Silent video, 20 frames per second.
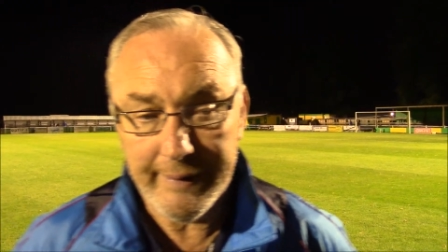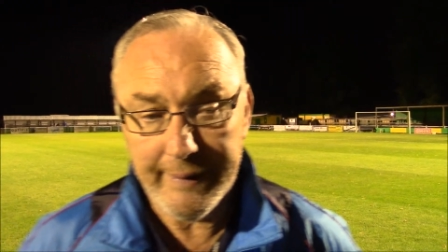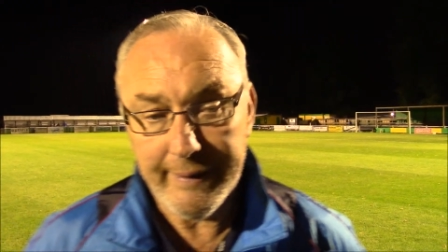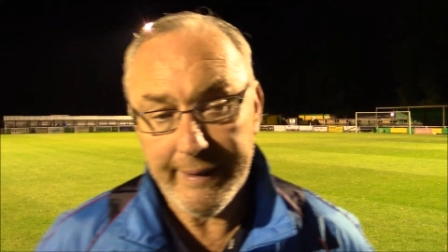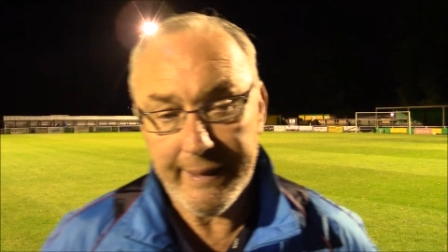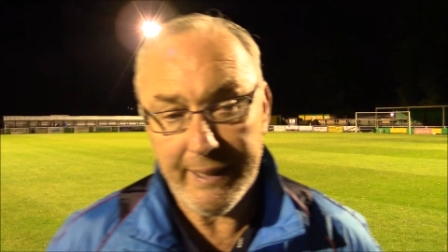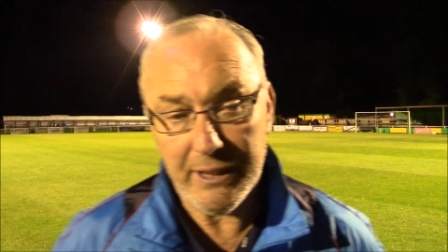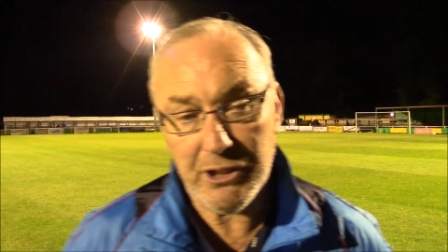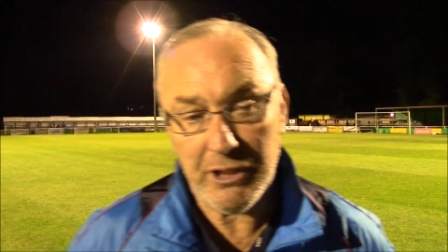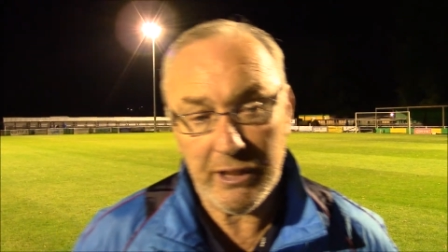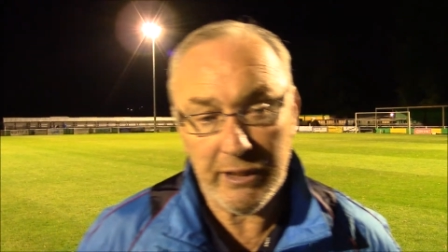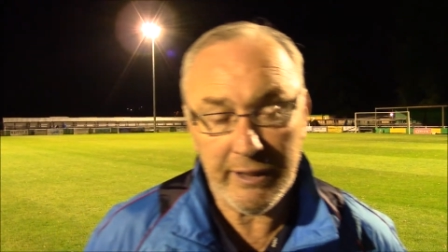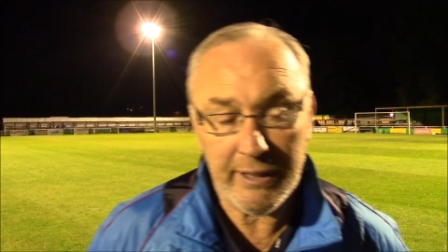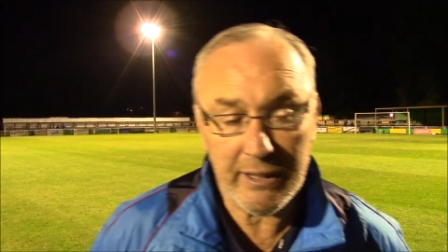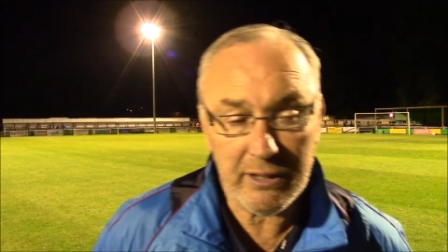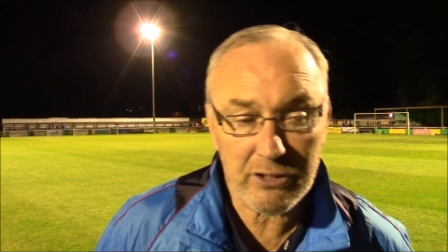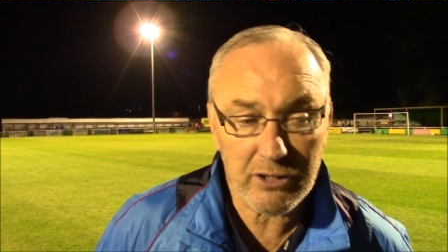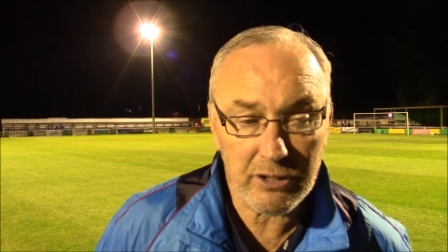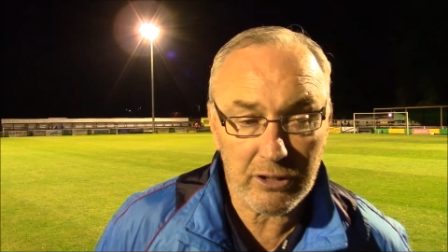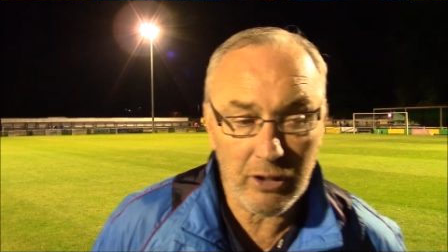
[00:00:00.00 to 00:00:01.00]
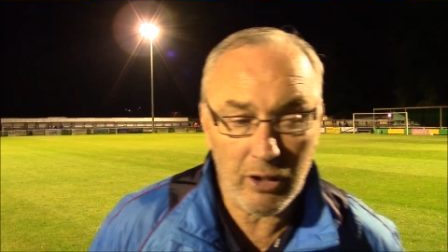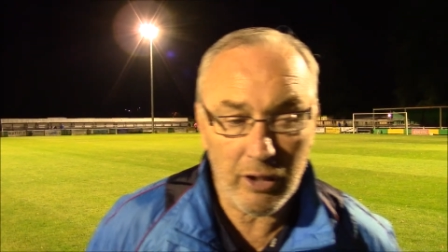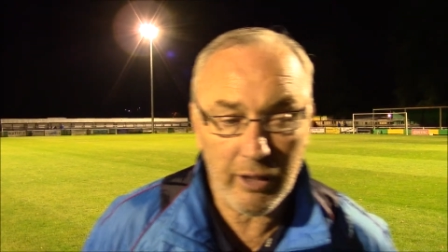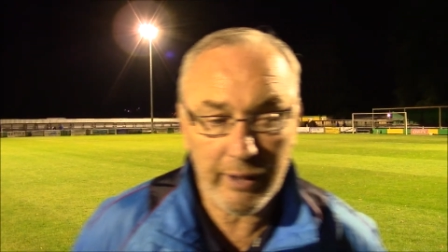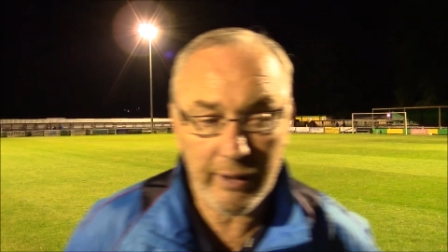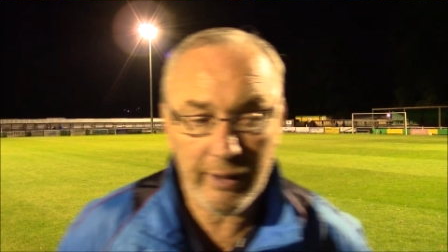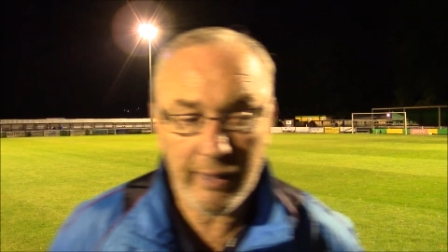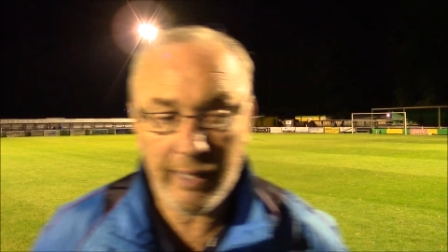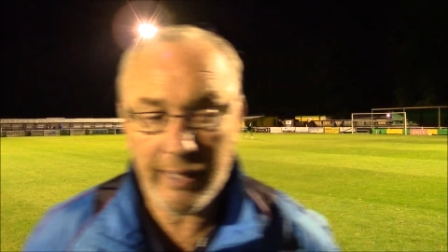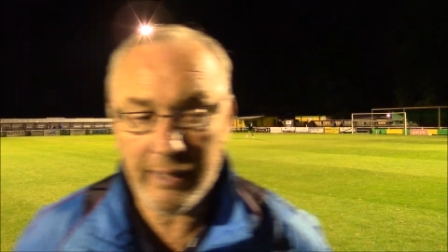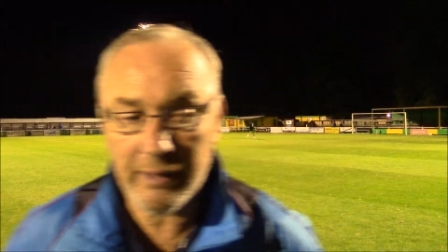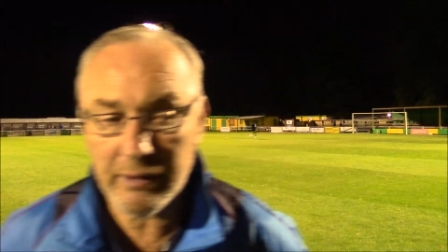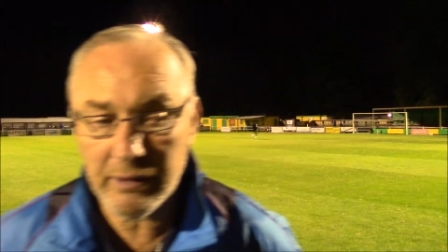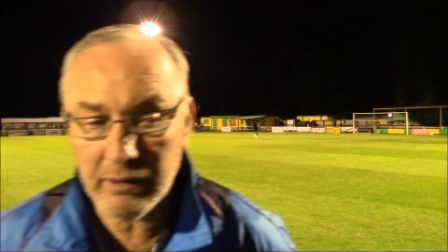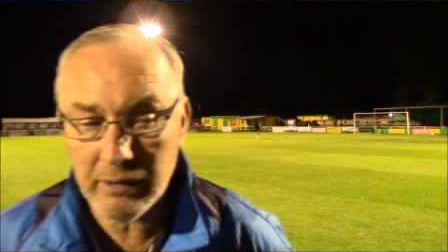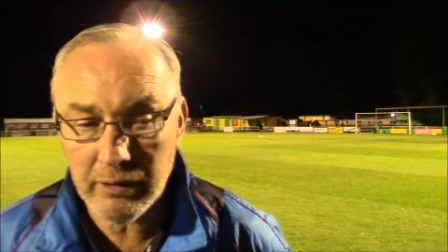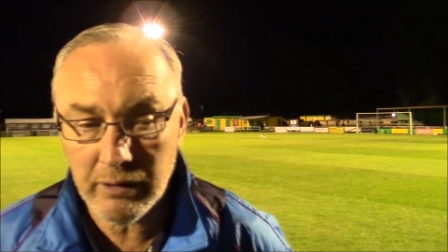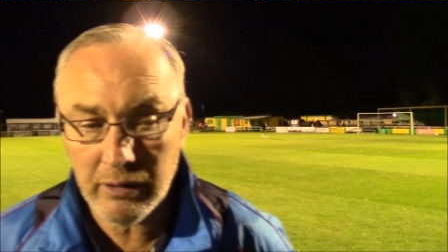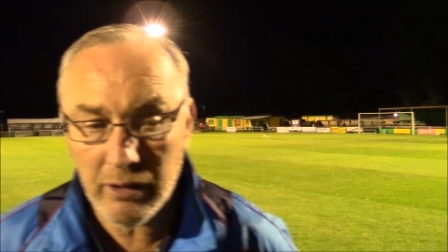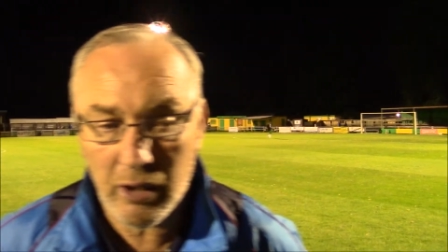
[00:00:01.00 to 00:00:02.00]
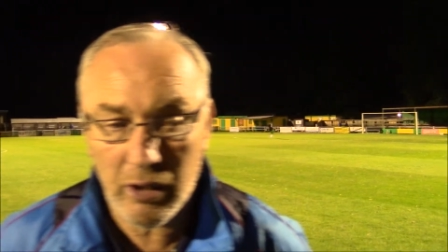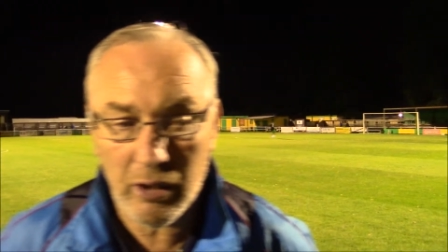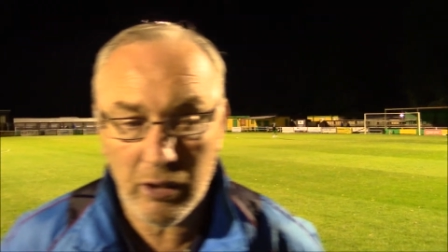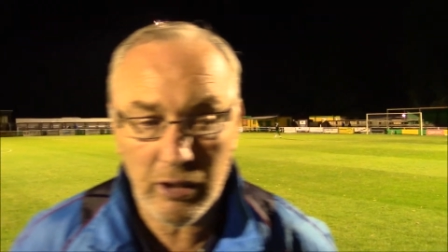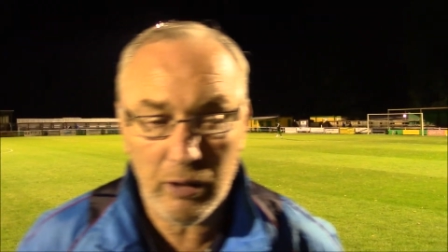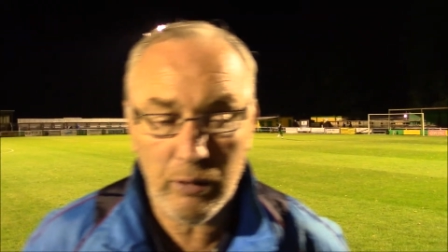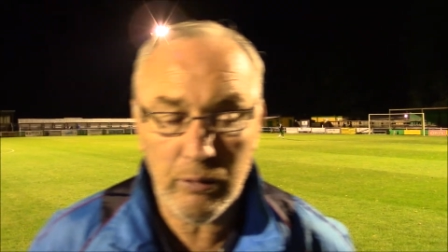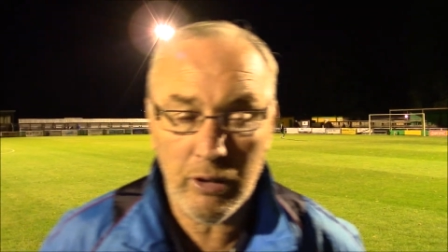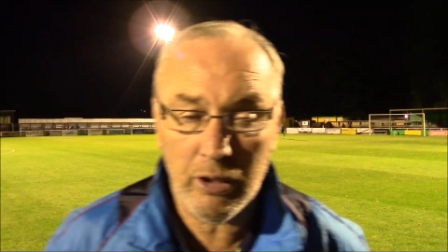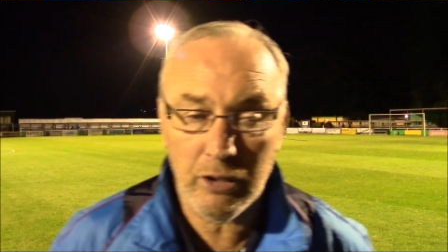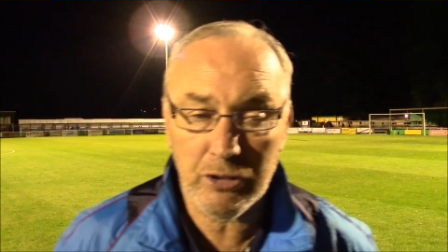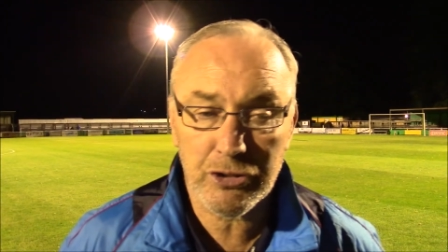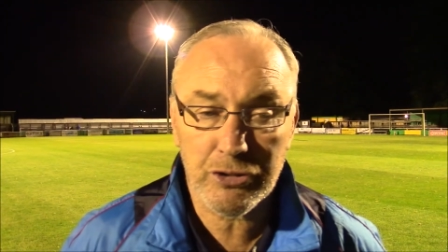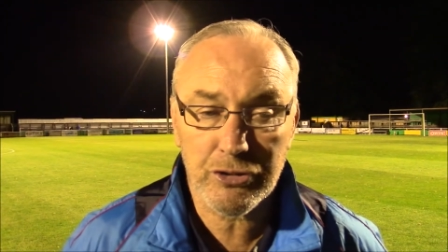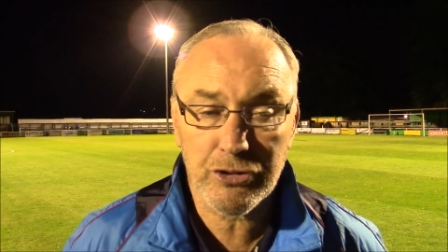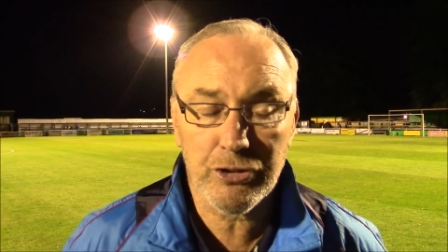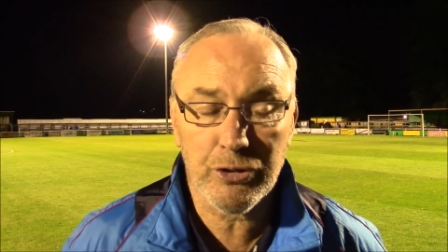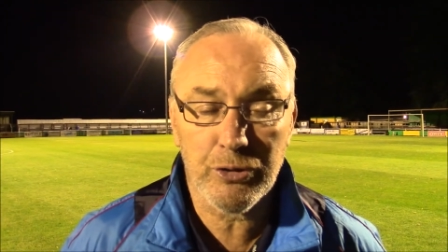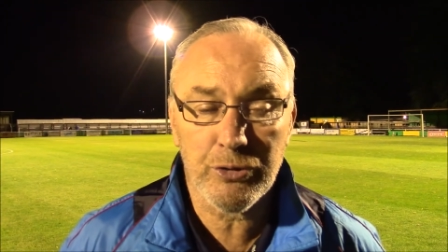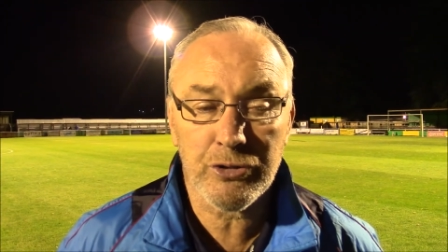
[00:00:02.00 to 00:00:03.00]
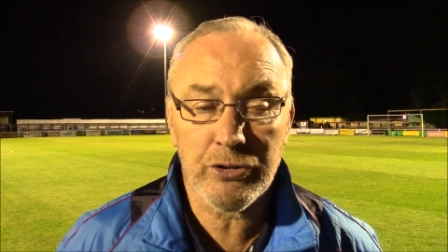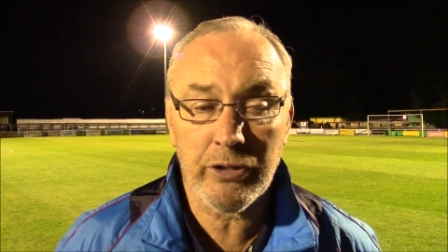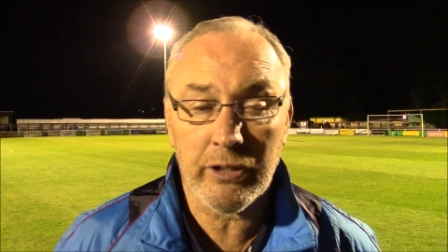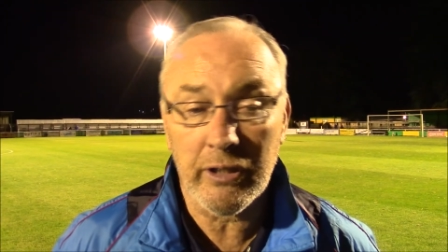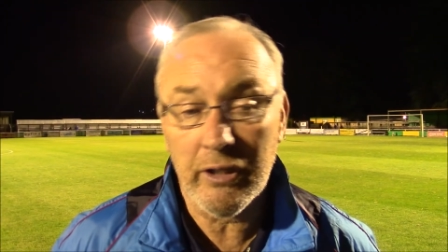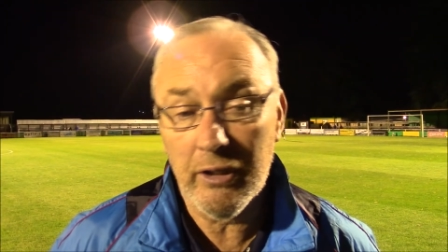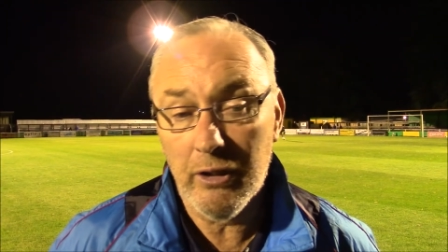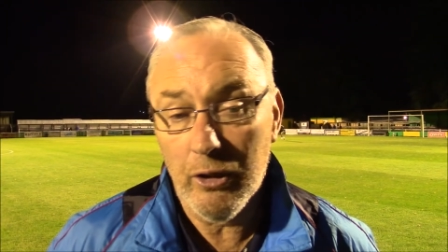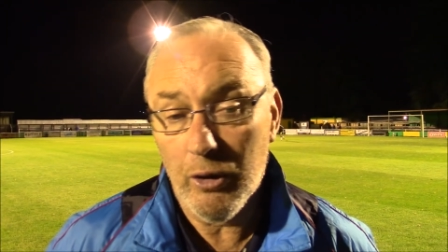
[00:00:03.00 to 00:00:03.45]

Hitchin here tonight, and Harlow last Tuesday.